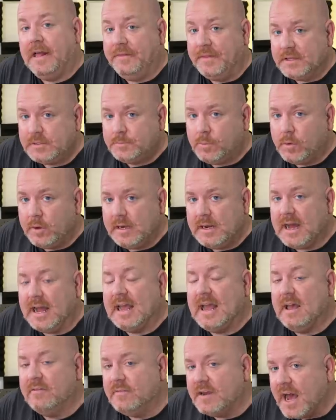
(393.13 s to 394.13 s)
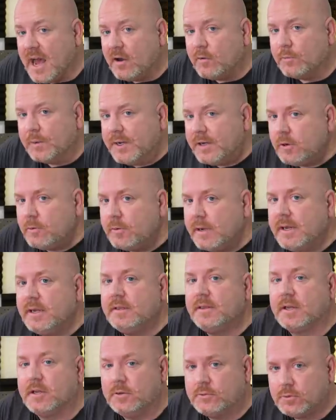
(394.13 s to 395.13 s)
At this point, I have not
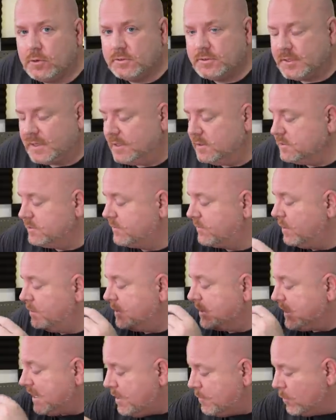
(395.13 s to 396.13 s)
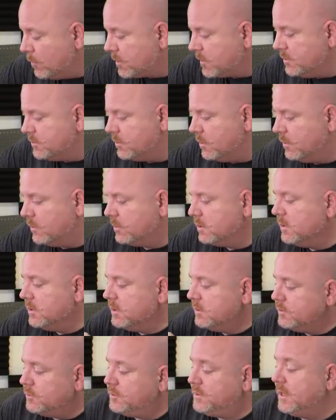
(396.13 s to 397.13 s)
recreated the control signals from the keyboard controller
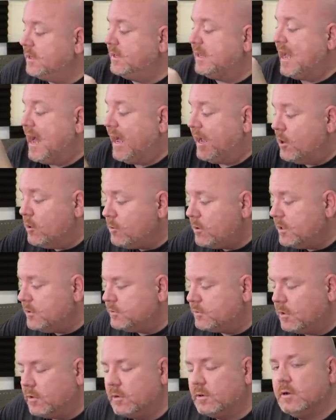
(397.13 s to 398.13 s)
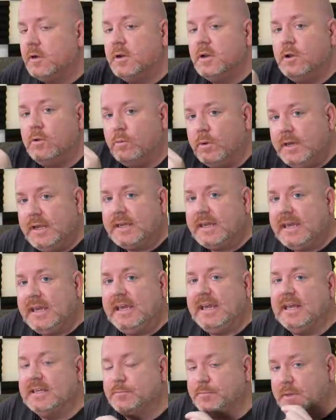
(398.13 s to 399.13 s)
to tell the I.O. controller when a
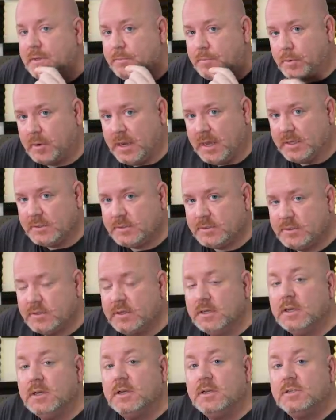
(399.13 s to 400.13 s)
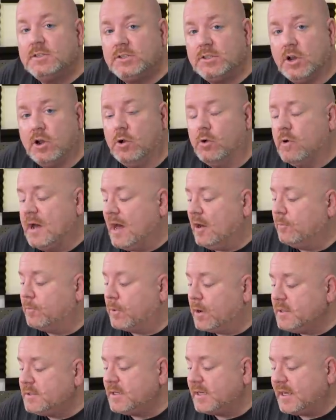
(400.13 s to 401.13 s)
key has been pressed. So I'll
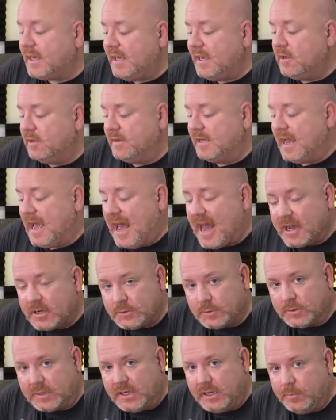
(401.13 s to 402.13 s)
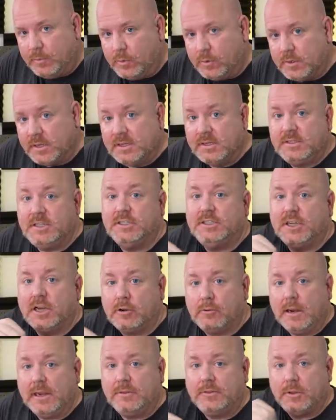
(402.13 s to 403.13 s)
press a key on the actual keyboard to
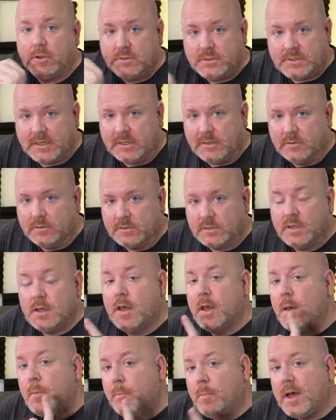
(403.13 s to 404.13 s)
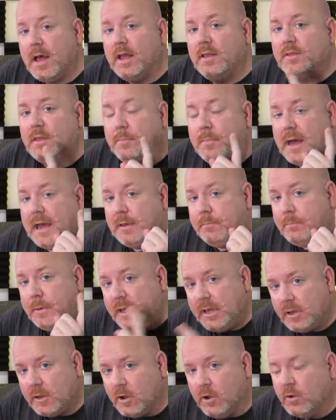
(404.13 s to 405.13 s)
generate those signals, but the Pi
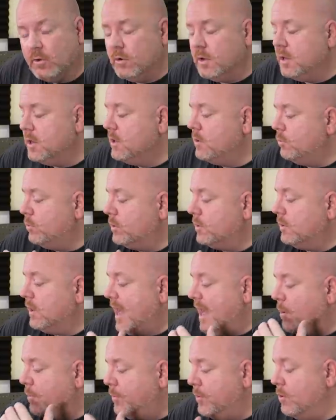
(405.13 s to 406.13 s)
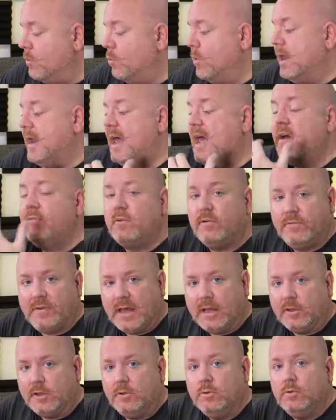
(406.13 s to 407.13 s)
Pico will output whatever
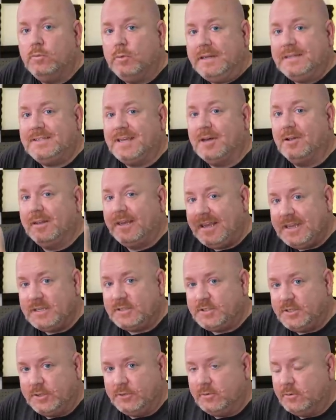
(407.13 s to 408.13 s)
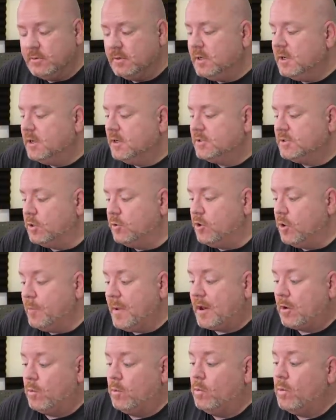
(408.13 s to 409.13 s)
value we tell it to. So no
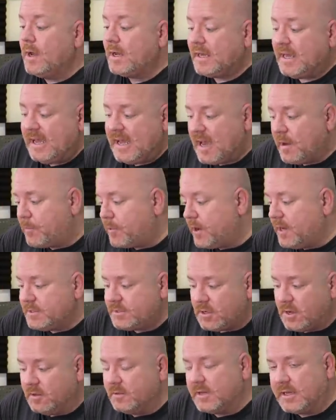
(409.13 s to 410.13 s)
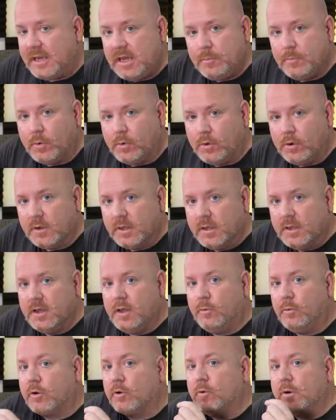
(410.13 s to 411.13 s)
matter what key I press on the keyboard,
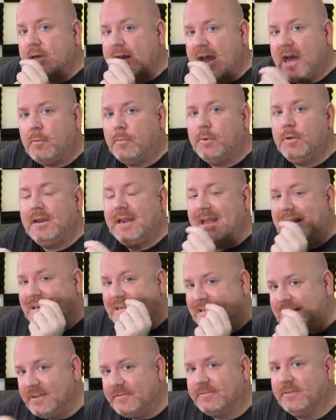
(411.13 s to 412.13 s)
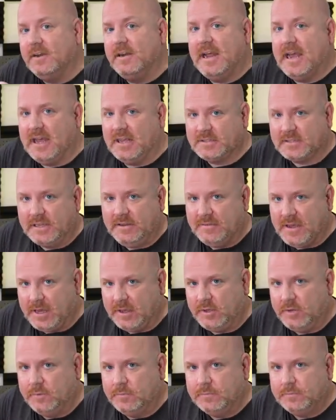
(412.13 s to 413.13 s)
we're going to output a different ASCII
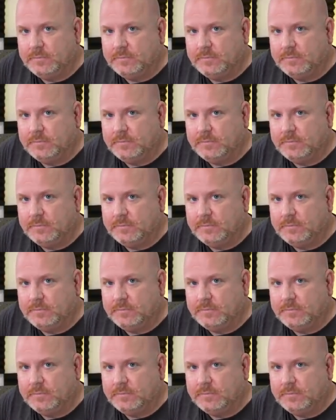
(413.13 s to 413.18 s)
value.